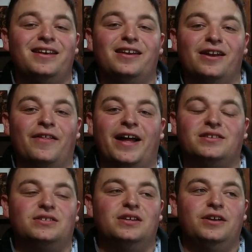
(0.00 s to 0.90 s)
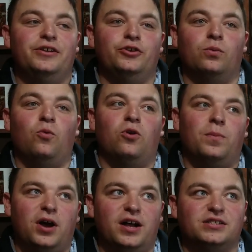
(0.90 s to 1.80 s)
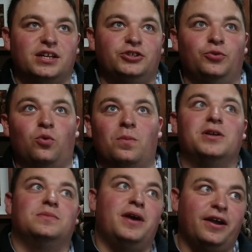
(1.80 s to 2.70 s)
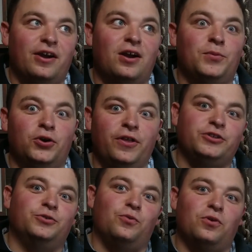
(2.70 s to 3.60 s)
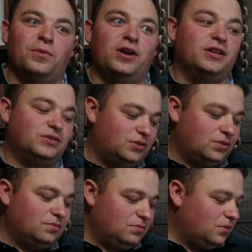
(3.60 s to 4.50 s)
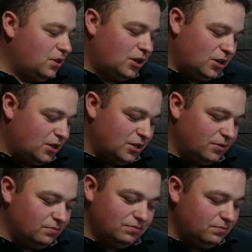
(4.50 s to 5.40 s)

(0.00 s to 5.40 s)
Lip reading: Now, that's your War Boss. That's your War Boss Omega Armor. That's your War Boss on...